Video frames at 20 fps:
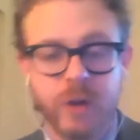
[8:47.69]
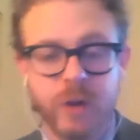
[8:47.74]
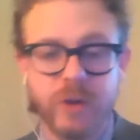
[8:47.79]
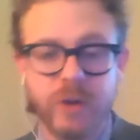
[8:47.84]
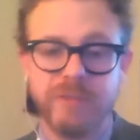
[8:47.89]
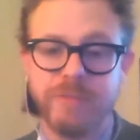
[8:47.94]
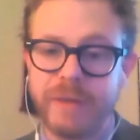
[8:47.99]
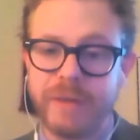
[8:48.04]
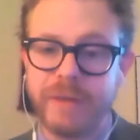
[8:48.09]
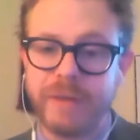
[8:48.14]
We
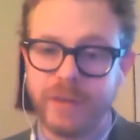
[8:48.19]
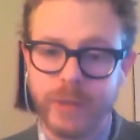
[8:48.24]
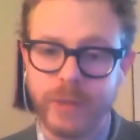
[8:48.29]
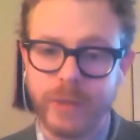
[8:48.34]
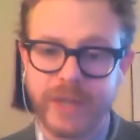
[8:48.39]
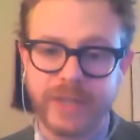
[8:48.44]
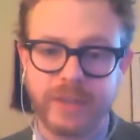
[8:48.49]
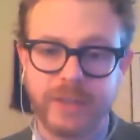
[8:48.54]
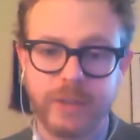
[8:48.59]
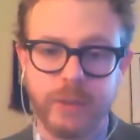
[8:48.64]
have Buffy
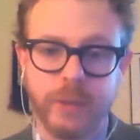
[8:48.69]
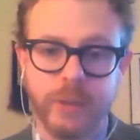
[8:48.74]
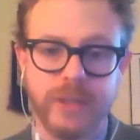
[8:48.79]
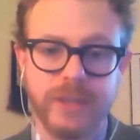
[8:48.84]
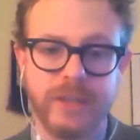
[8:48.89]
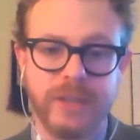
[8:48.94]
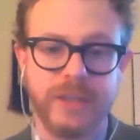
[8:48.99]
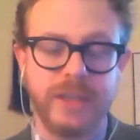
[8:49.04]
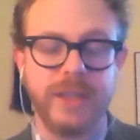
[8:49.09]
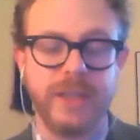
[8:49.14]
Wicks, who
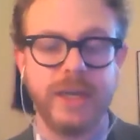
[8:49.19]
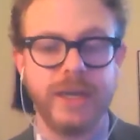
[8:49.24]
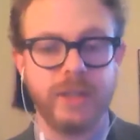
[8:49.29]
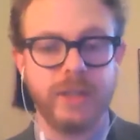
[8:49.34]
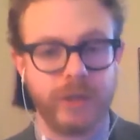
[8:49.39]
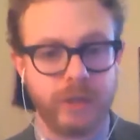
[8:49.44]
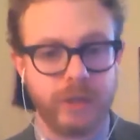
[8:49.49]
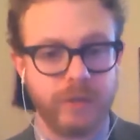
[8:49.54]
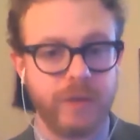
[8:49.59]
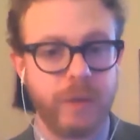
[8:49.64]
is the uh,
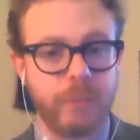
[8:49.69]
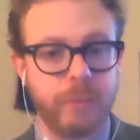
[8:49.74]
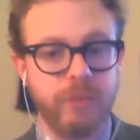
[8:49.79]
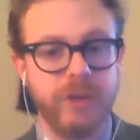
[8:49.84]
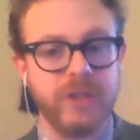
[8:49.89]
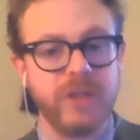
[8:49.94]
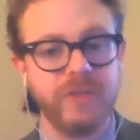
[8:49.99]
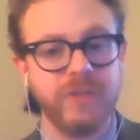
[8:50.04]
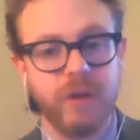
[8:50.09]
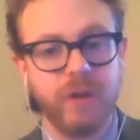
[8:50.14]
director of
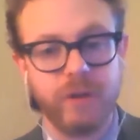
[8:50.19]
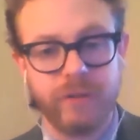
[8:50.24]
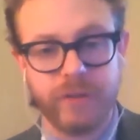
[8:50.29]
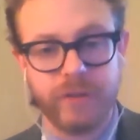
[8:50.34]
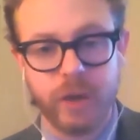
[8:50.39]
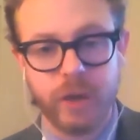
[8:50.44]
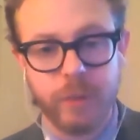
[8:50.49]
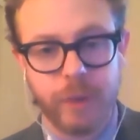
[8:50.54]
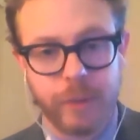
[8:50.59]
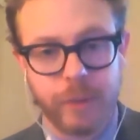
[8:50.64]
operation vote for the
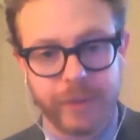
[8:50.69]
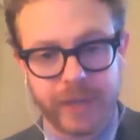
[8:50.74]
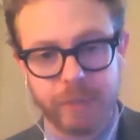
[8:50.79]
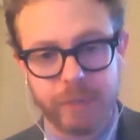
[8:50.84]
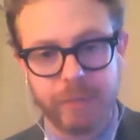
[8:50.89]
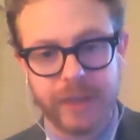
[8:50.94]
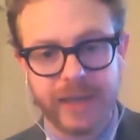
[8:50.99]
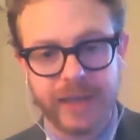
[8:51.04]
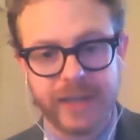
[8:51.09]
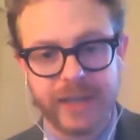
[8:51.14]
Obama
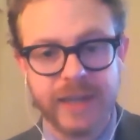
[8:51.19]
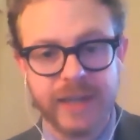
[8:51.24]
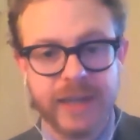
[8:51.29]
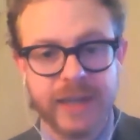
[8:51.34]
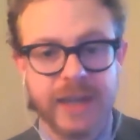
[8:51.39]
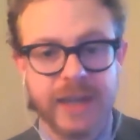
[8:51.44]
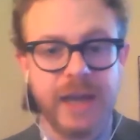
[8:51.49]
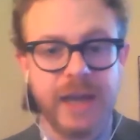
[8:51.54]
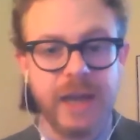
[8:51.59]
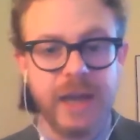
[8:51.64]
campaign,
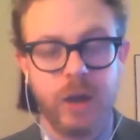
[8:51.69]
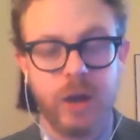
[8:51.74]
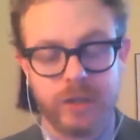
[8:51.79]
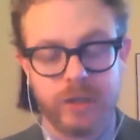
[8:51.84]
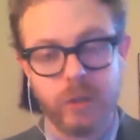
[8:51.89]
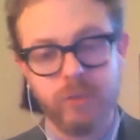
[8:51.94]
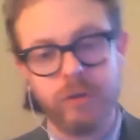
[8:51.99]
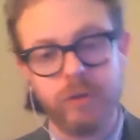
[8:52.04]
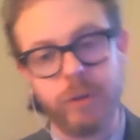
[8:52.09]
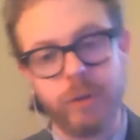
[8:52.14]

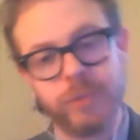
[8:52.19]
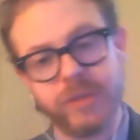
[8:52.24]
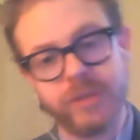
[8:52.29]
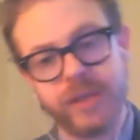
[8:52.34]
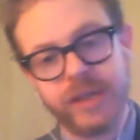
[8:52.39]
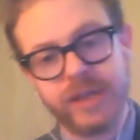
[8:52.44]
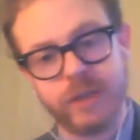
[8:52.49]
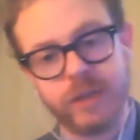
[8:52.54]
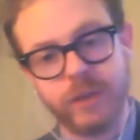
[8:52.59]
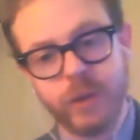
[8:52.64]
sort of
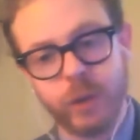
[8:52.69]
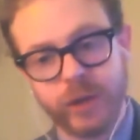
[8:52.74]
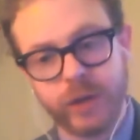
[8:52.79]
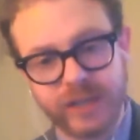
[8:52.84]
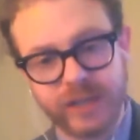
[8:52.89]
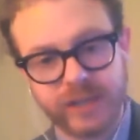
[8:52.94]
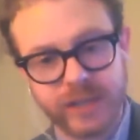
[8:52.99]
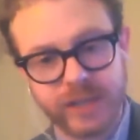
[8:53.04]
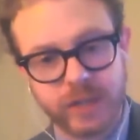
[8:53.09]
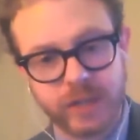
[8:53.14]
representing some of the
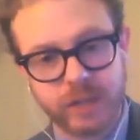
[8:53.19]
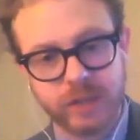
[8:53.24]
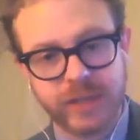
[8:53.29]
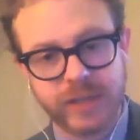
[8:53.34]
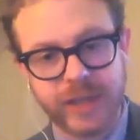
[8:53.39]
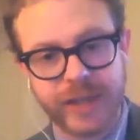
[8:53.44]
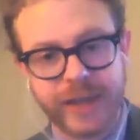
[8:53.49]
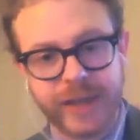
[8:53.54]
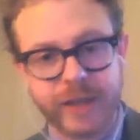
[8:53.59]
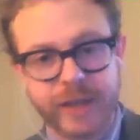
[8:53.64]
organizational
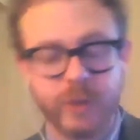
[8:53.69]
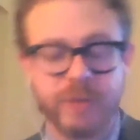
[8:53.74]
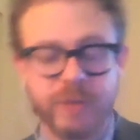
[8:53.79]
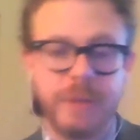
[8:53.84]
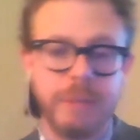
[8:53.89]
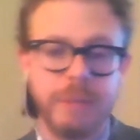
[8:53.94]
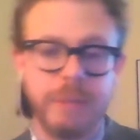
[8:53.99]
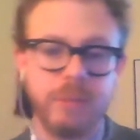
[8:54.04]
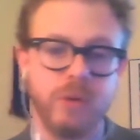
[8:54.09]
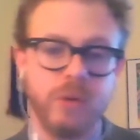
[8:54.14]
side. We have
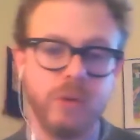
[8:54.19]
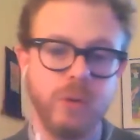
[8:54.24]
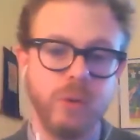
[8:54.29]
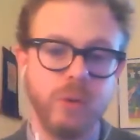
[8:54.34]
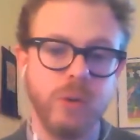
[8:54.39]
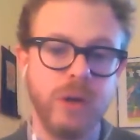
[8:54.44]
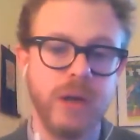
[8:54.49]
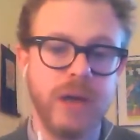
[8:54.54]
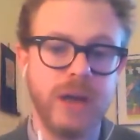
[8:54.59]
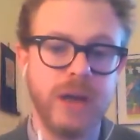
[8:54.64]
people who
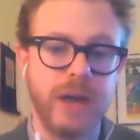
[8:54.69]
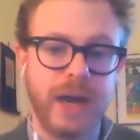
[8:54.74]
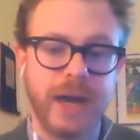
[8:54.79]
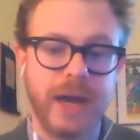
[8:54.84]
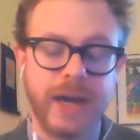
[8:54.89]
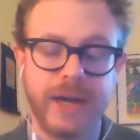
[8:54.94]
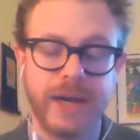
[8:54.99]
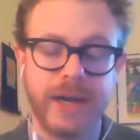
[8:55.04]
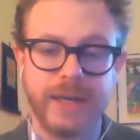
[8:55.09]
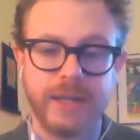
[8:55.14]

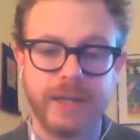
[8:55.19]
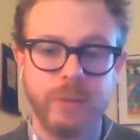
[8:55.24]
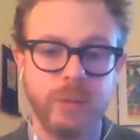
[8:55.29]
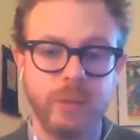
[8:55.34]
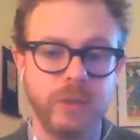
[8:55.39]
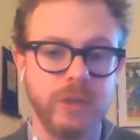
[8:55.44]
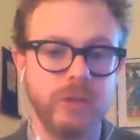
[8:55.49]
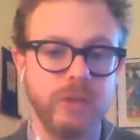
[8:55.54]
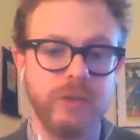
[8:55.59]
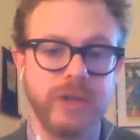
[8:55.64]
uh, were
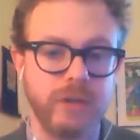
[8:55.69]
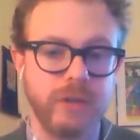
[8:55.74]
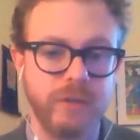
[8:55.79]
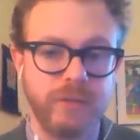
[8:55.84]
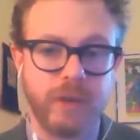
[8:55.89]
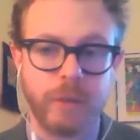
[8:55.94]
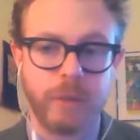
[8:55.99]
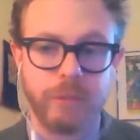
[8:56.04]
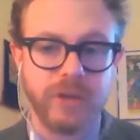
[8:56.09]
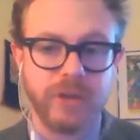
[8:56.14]
director of
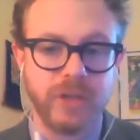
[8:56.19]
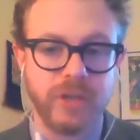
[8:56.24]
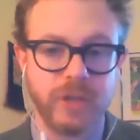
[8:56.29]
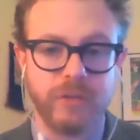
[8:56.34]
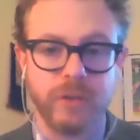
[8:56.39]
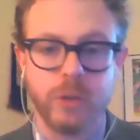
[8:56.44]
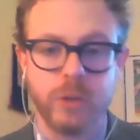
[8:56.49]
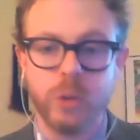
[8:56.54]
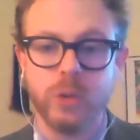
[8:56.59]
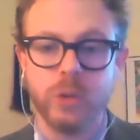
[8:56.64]
operations
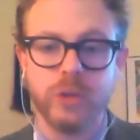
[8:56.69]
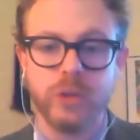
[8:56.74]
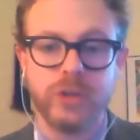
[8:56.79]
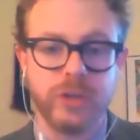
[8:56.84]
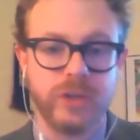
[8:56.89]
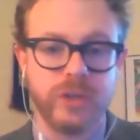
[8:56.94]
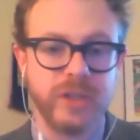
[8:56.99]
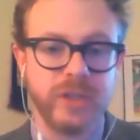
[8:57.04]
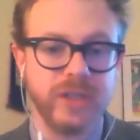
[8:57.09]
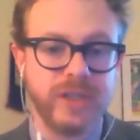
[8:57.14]
for Google
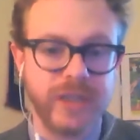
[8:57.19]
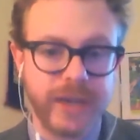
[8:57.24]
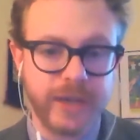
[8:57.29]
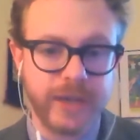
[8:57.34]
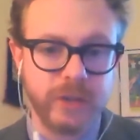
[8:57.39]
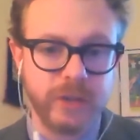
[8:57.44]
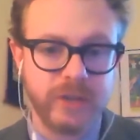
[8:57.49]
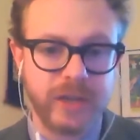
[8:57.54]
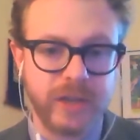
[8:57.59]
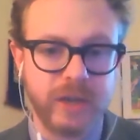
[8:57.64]
Search Inside
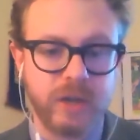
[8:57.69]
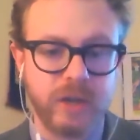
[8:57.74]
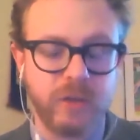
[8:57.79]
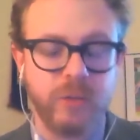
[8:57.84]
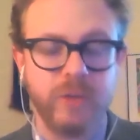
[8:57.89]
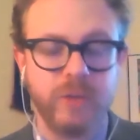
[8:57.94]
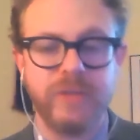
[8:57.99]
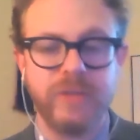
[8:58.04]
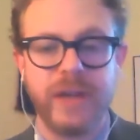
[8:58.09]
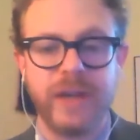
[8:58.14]
Yourself.
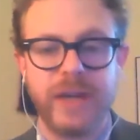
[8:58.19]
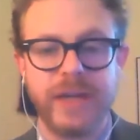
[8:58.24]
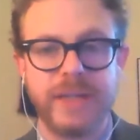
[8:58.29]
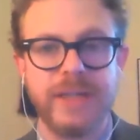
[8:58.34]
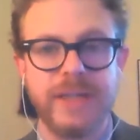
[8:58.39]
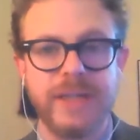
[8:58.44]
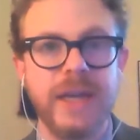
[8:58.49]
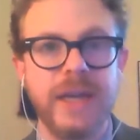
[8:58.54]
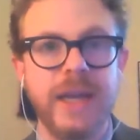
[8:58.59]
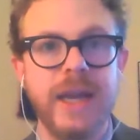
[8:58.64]
We've got
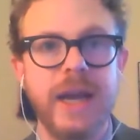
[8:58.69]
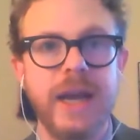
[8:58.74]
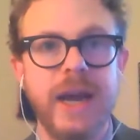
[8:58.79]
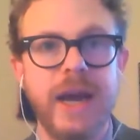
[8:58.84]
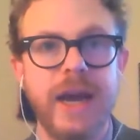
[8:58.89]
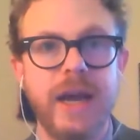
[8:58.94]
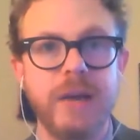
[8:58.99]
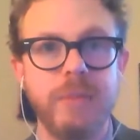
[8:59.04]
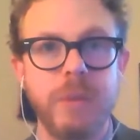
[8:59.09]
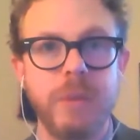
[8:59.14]

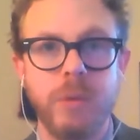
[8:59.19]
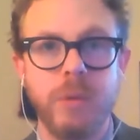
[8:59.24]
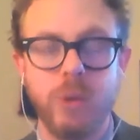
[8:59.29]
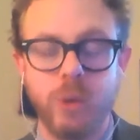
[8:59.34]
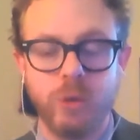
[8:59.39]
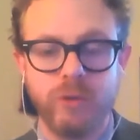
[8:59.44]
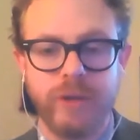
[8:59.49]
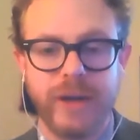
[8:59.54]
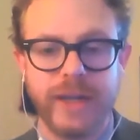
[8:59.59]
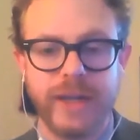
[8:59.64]
uh, people who
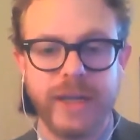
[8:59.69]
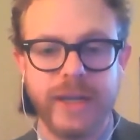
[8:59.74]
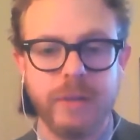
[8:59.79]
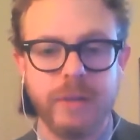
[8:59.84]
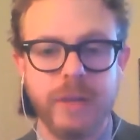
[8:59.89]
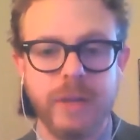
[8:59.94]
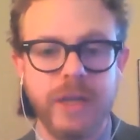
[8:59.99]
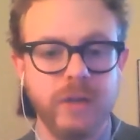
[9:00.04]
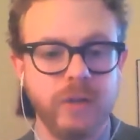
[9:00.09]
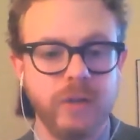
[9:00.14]
are running,
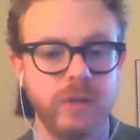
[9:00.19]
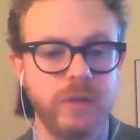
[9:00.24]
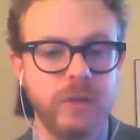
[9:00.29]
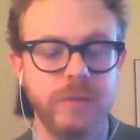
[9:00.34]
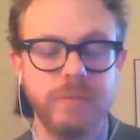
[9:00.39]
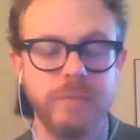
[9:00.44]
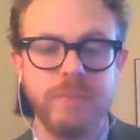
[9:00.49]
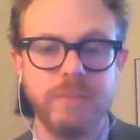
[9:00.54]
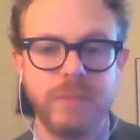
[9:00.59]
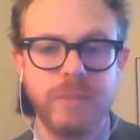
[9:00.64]
you know,
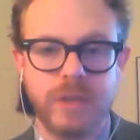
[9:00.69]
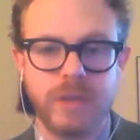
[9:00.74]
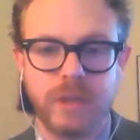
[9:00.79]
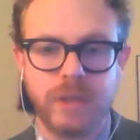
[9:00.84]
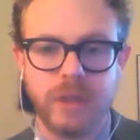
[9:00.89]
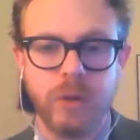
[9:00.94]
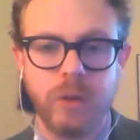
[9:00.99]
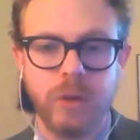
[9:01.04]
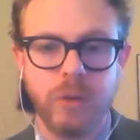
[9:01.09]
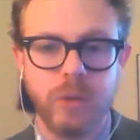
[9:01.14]

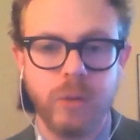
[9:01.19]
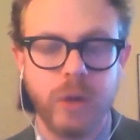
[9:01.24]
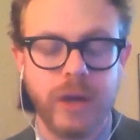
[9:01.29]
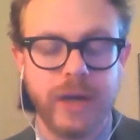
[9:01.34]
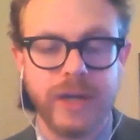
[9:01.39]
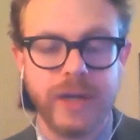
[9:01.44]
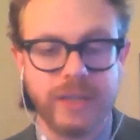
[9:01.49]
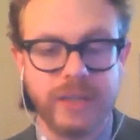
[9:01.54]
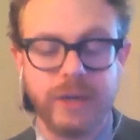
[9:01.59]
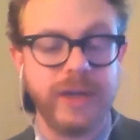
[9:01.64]
slow,
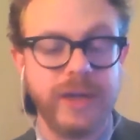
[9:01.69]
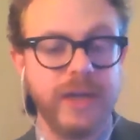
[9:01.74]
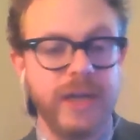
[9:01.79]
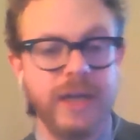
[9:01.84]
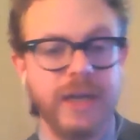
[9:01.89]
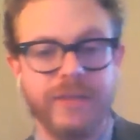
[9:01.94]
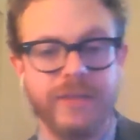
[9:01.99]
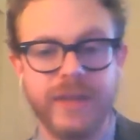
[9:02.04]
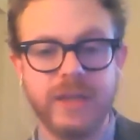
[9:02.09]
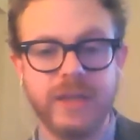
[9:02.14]
uh, sorry,
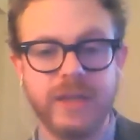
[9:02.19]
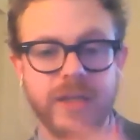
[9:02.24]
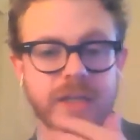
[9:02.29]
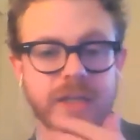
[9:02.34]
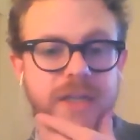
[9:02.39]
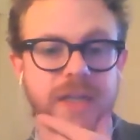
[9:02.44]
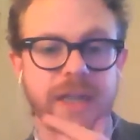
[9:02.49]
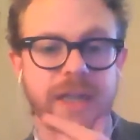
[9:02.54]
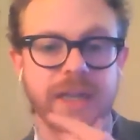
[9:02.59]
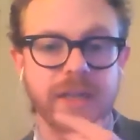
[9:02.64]

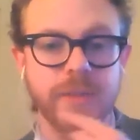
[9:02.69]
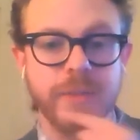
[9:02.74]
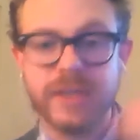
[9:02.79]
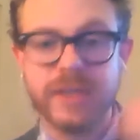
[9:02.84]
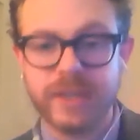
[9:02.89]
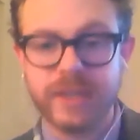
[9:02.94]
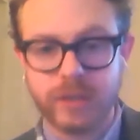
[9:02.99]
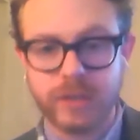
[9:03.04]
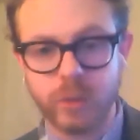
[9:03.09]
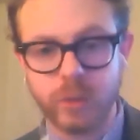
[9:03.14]
innovation and
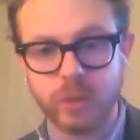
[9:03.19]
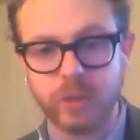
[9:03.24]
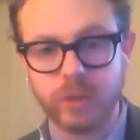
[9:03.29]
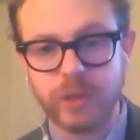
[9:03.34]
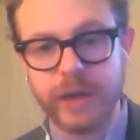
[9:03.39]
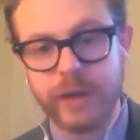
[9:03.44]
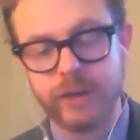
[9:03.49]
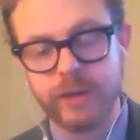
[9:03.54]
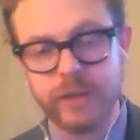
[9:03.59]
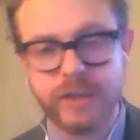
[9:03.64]
business school
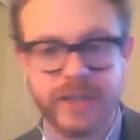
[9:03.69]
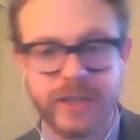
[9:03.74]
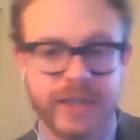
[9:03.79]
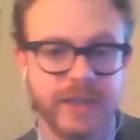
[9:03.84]
out in San